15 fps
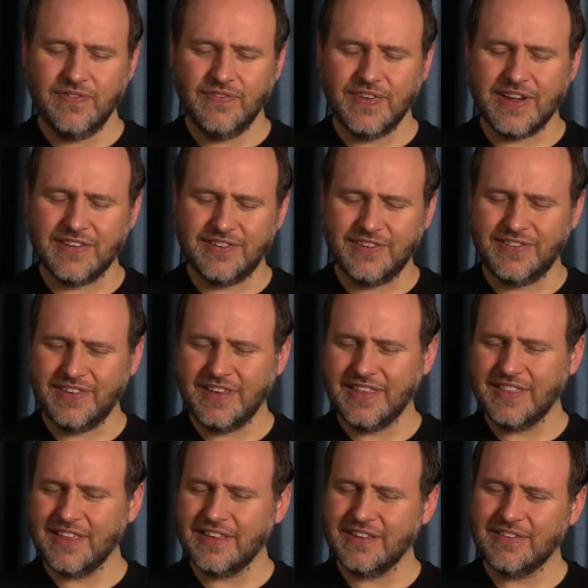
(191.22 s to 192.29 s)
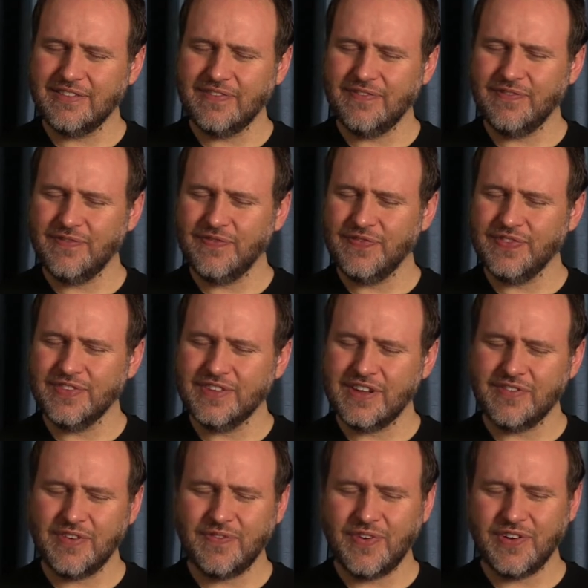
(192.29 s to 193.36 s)
Because you see, the
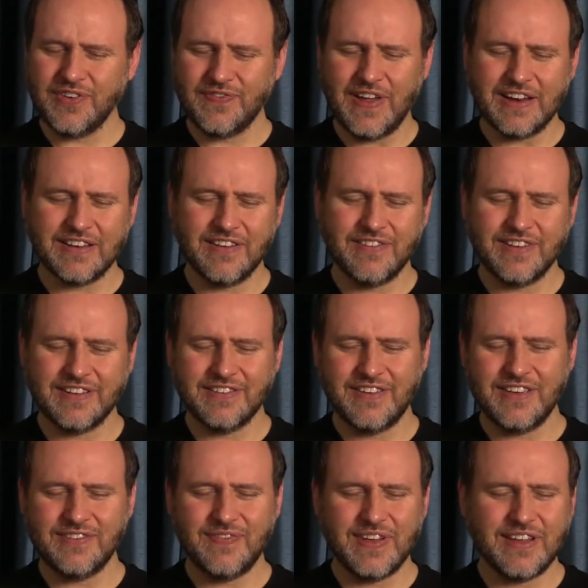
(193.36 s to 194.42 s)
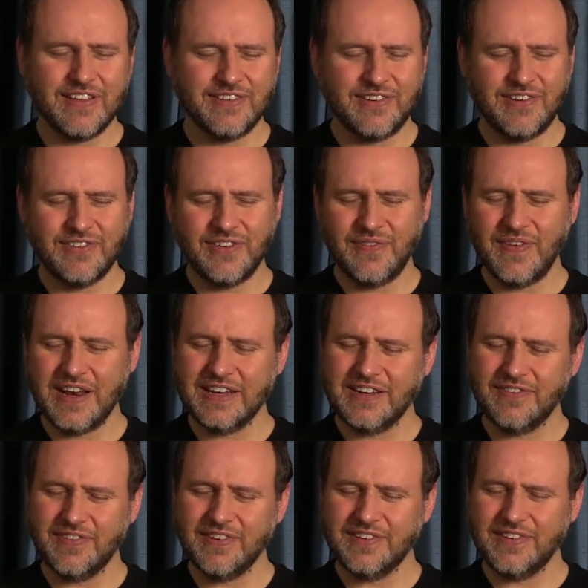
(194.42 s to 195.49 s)
different perspectives exist because there are so many
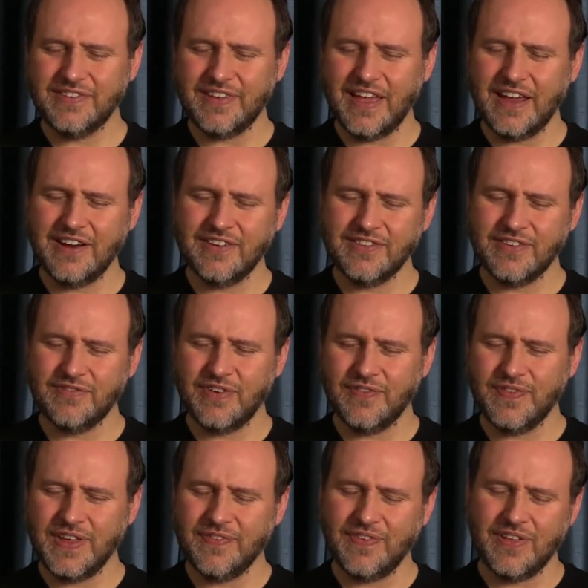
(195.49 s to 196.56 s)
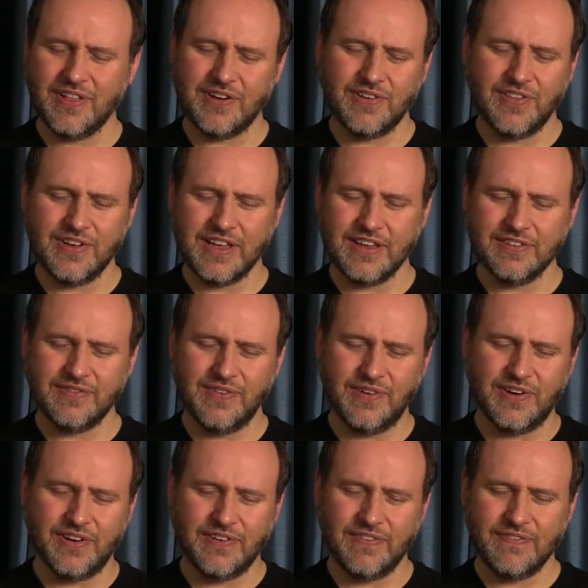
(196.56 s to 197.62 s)
different desires of what people are looking
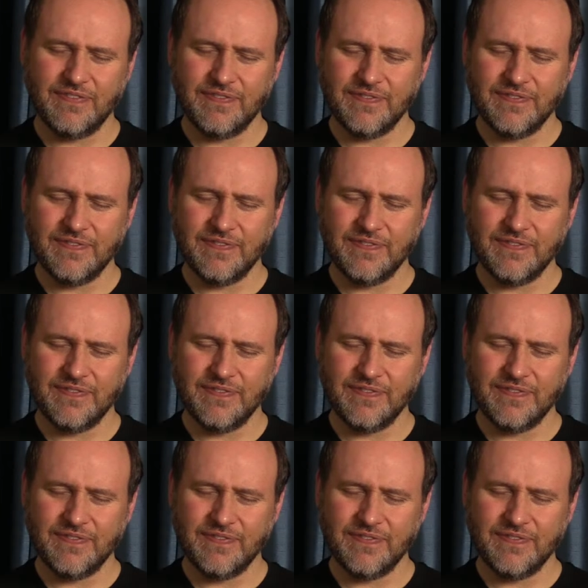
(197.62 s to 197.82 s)
for.